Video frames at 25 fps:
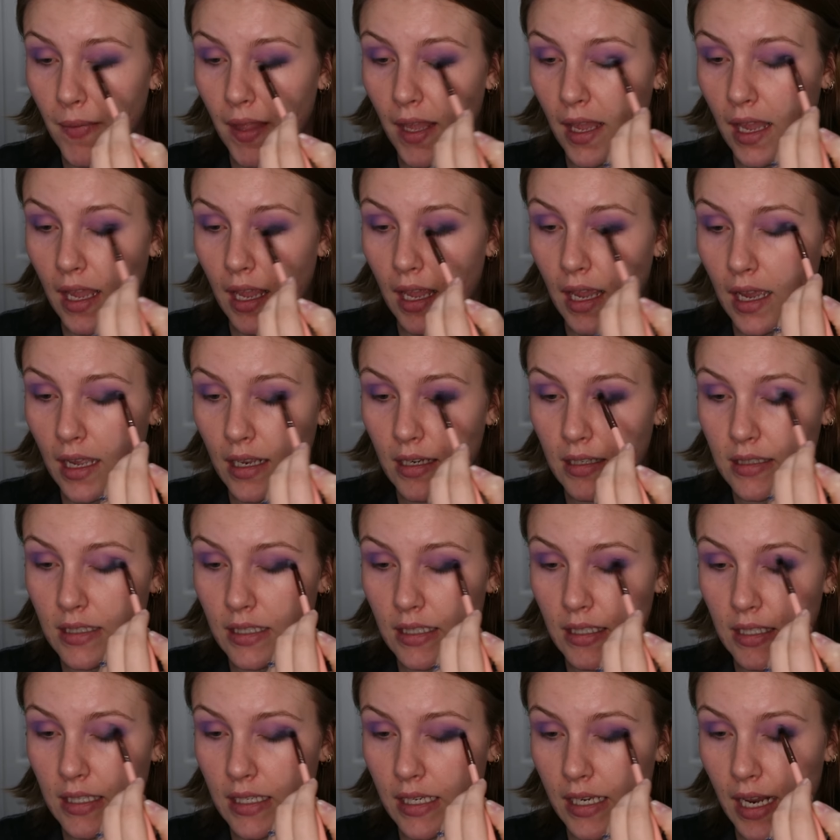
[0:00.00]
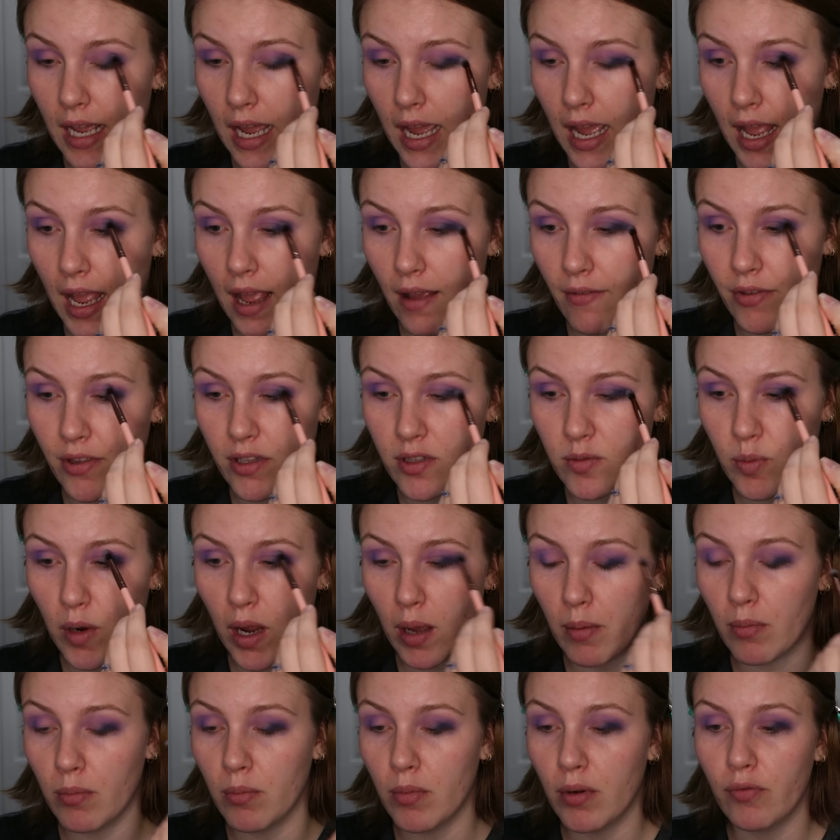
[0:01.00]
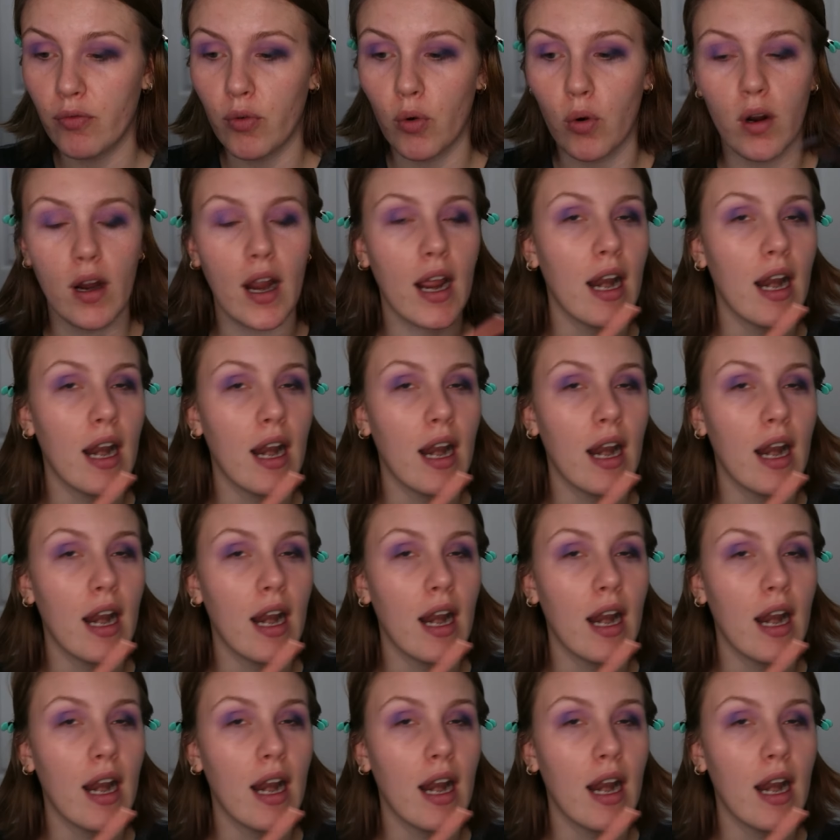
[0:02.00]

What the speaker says: and did not have this problem before,